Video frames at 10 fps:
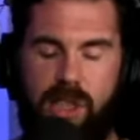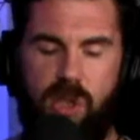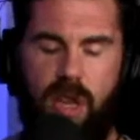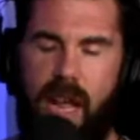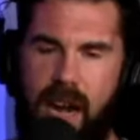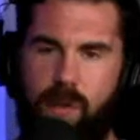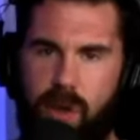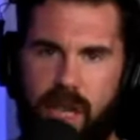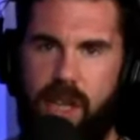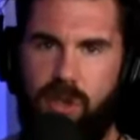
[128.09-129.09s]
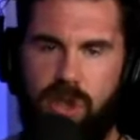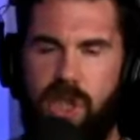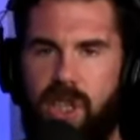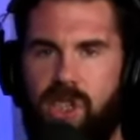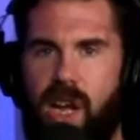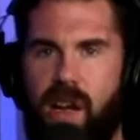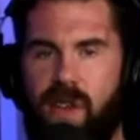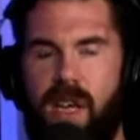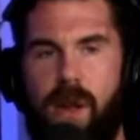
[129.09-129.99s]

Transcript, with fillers: And so a lot of really interesting stuff